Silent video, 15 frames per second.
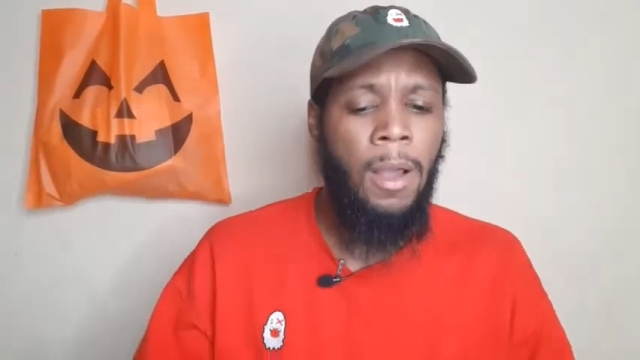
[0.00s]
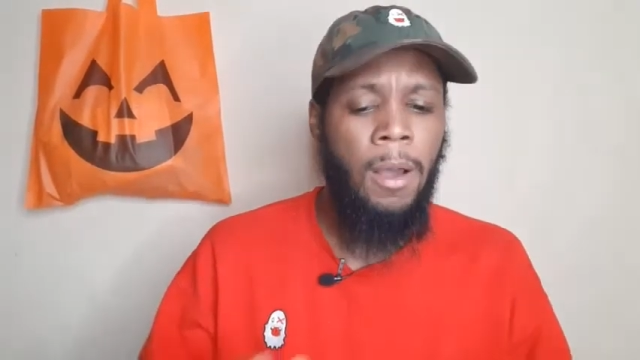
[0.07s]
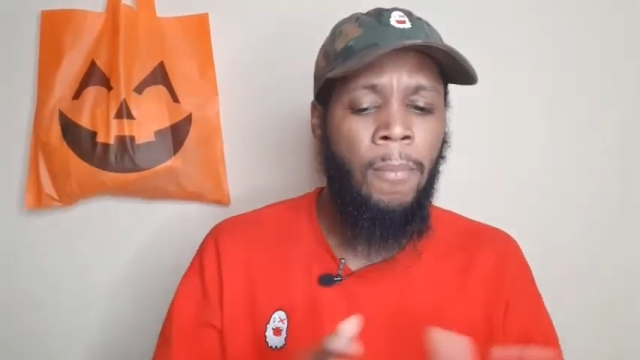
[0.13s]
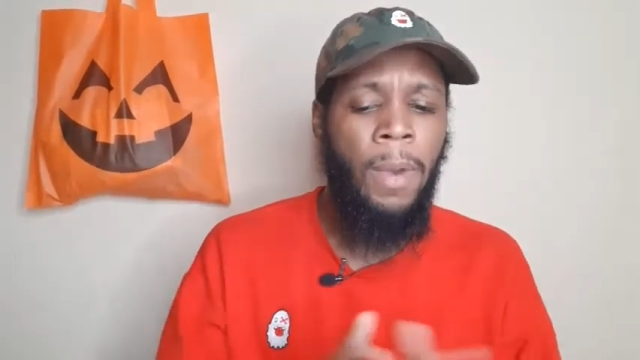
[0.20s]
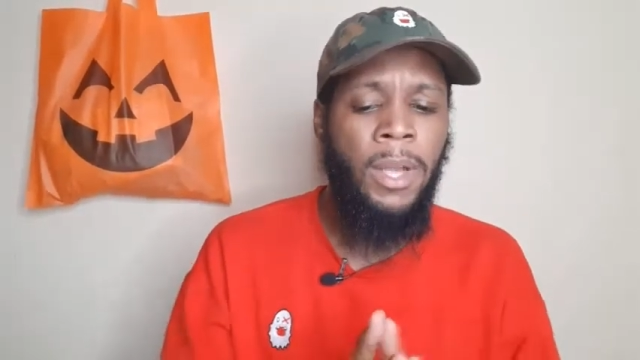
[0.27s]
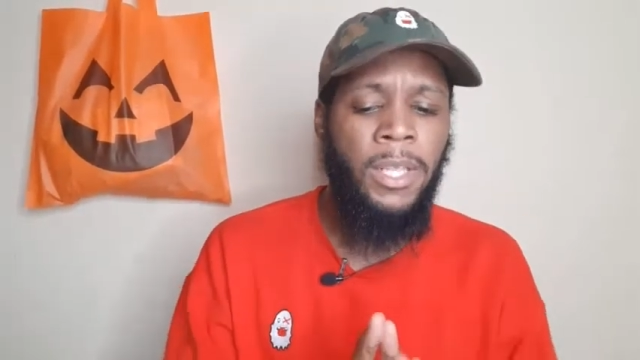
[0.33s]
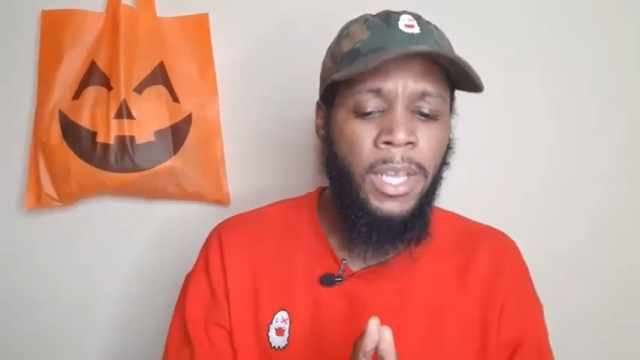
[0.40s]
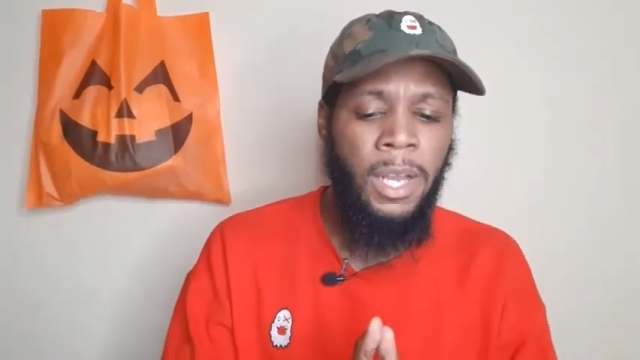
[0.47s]

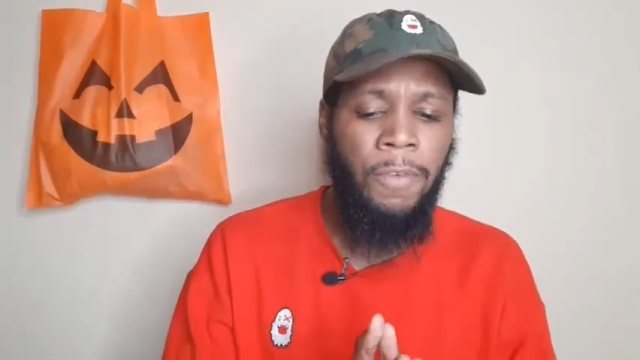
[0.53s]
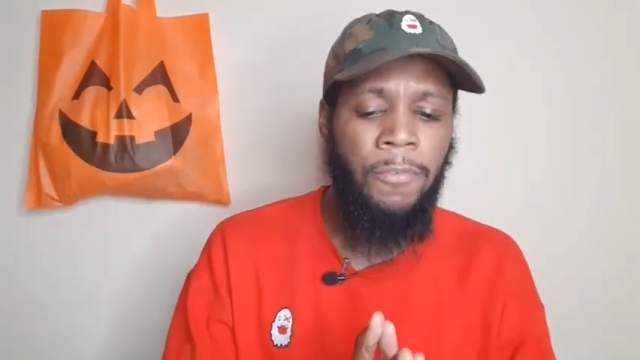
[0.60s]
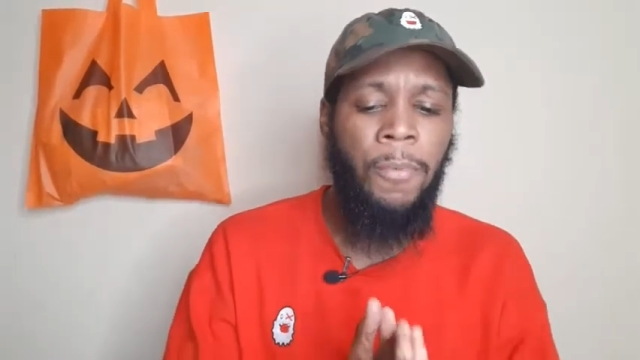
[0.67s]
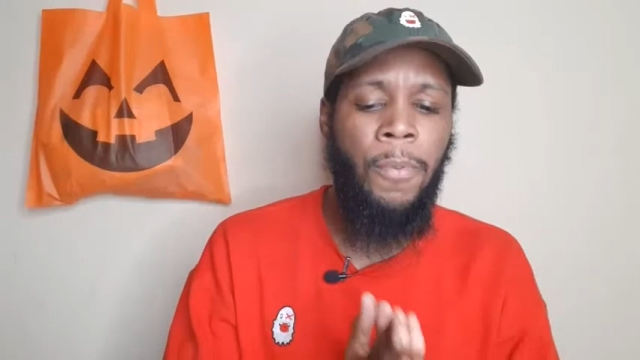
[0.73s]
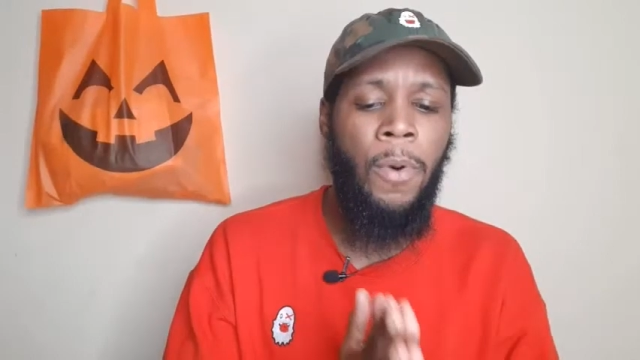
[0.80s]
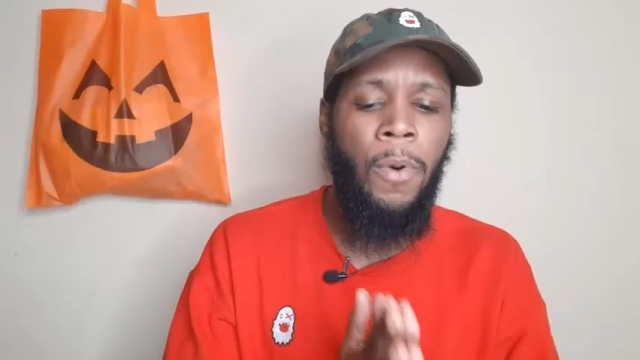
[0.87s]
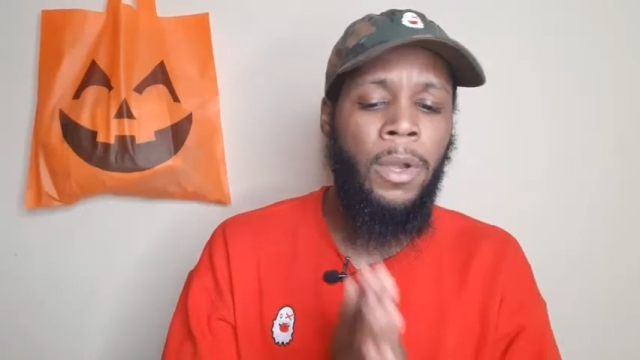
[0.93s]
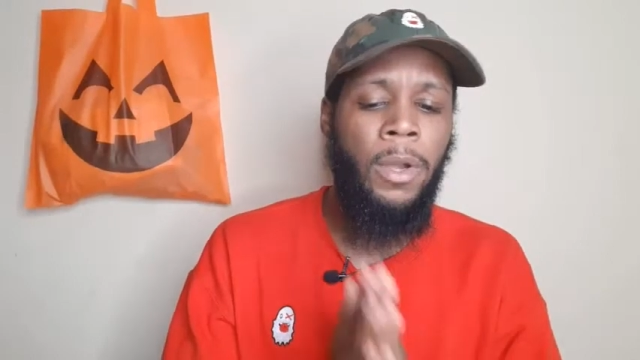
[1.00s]
Monday night
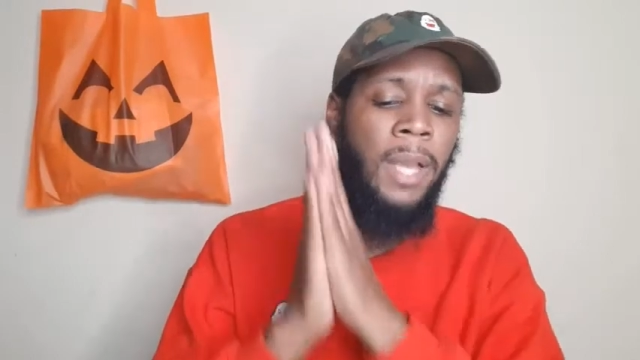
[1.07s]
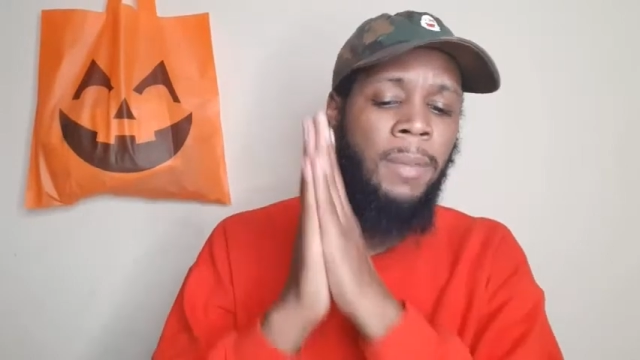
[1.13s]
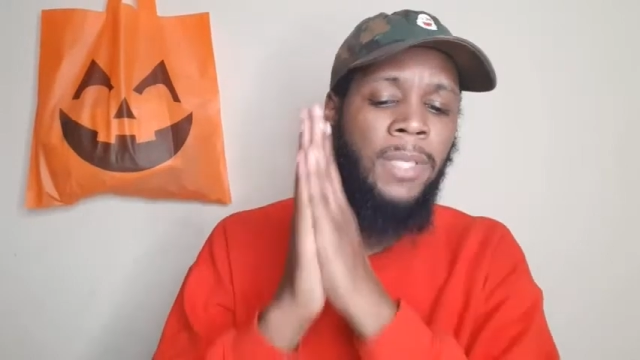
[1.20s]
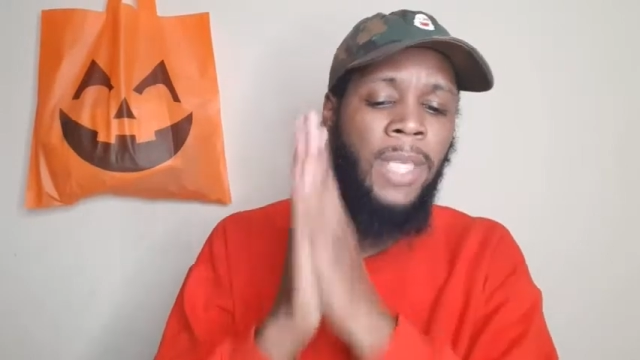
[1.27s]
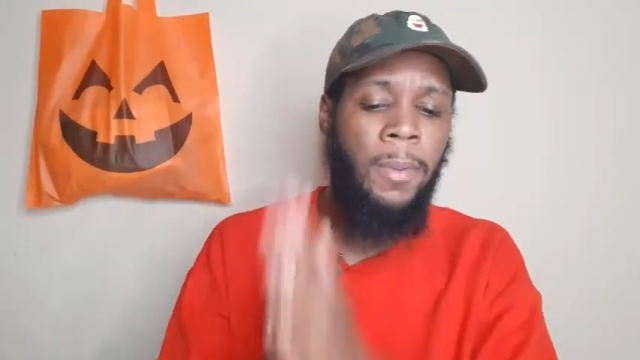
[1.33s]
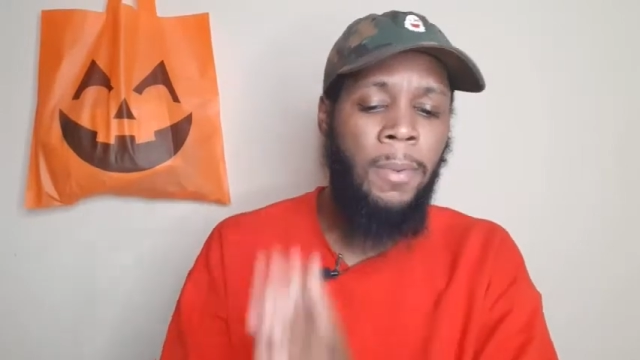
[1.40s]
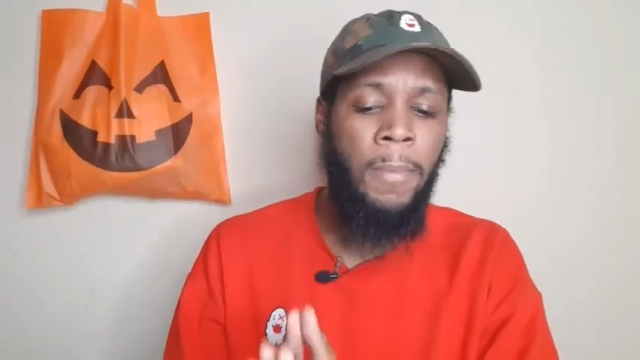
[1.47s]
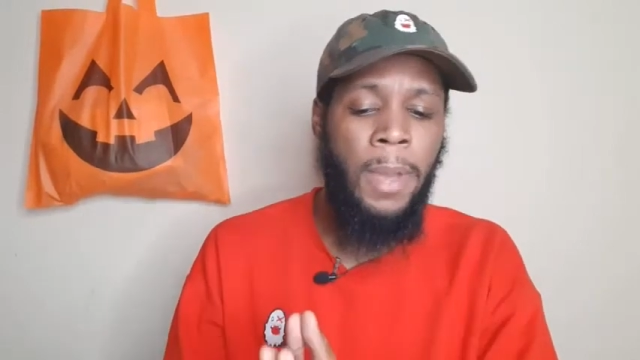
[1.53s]
football game.
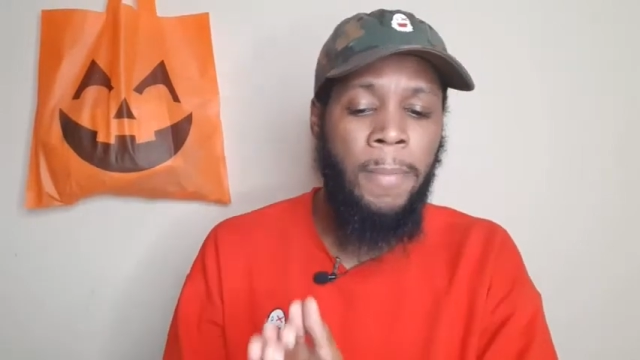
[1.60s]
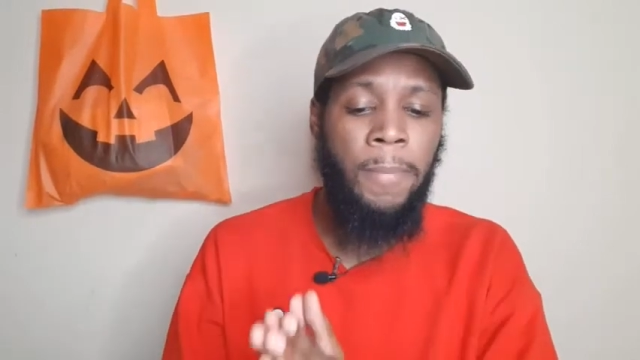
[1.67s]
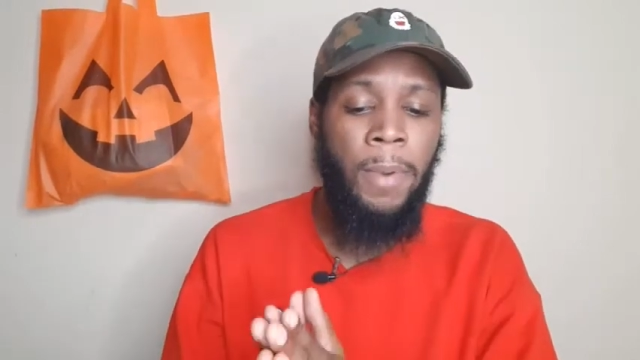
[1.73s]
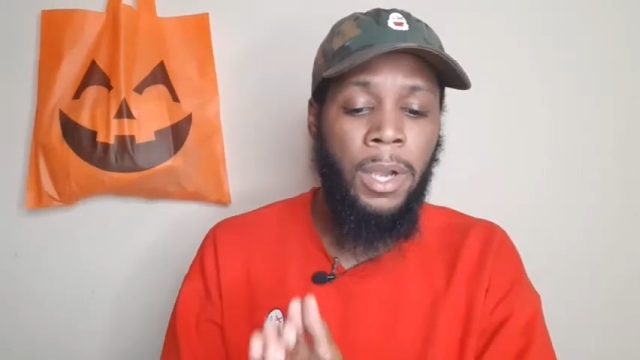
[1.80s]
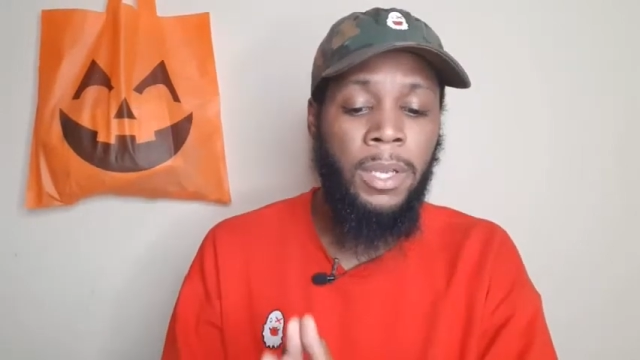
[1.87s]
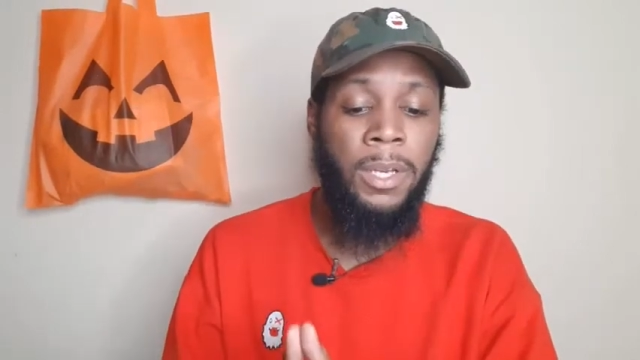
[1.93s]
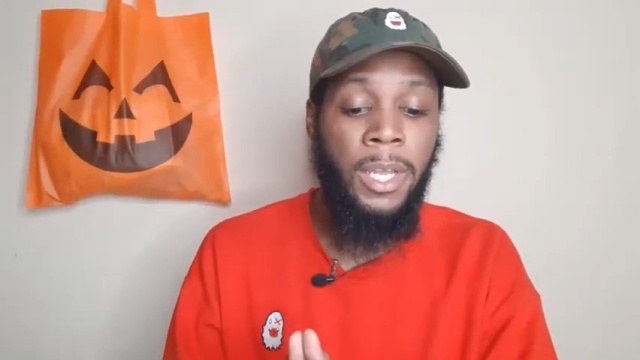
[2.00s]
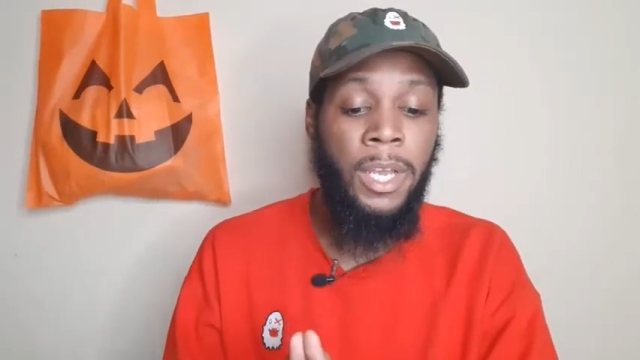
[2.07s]
Tampa Bay
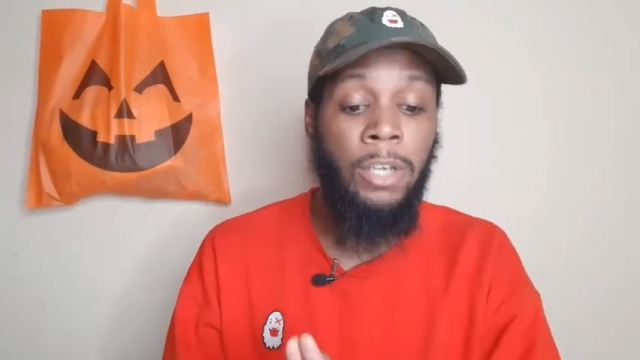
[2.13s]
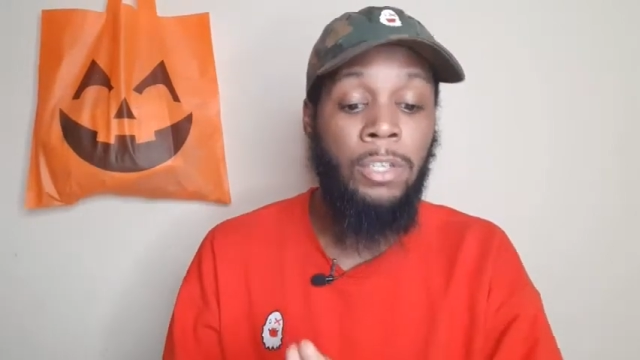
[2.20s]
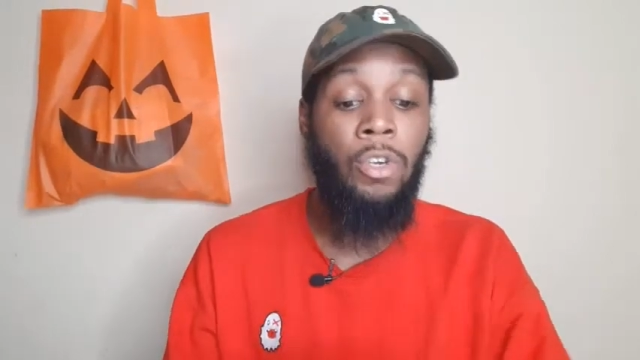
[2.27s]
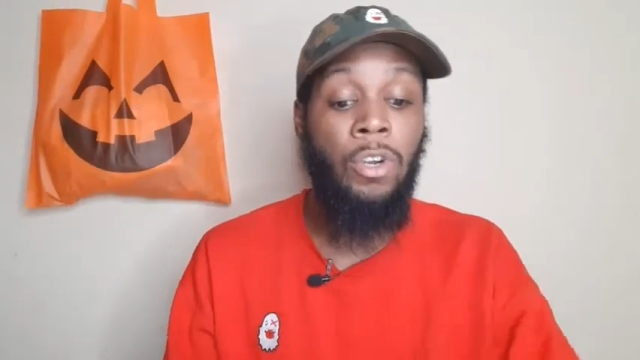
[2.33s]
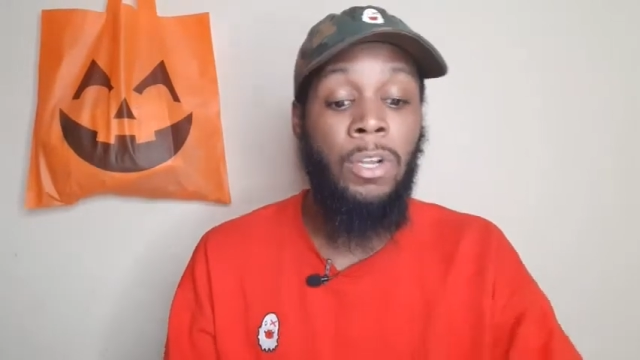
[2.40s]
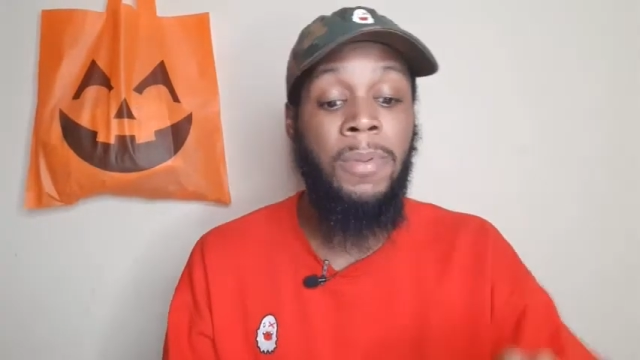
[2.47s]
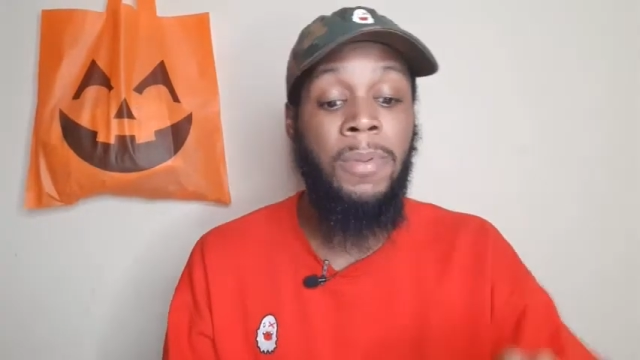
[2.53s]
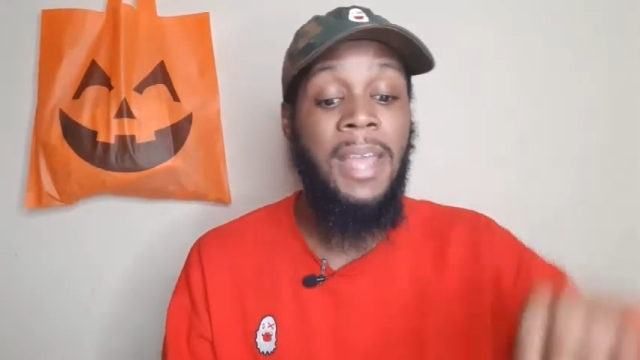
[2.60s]
Buccaneers are
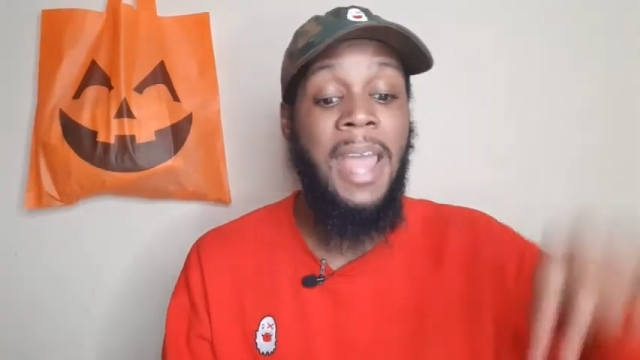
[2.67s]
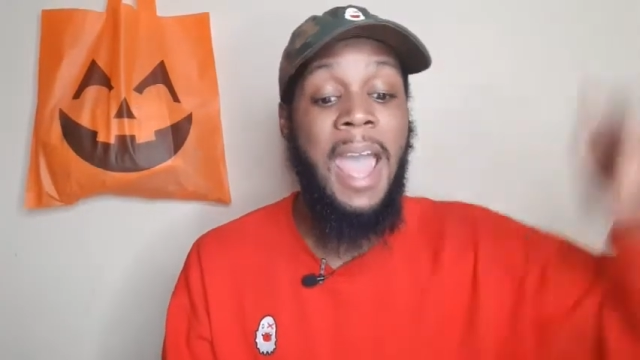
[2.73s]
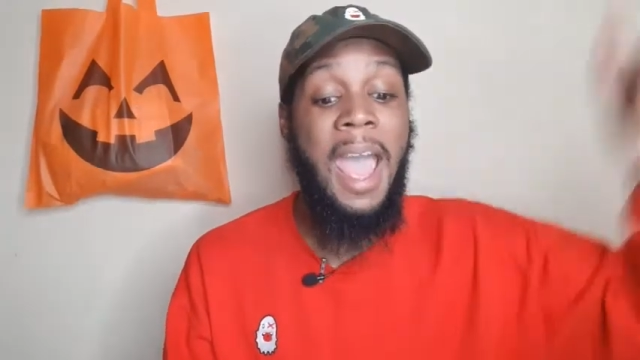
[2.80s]
going to be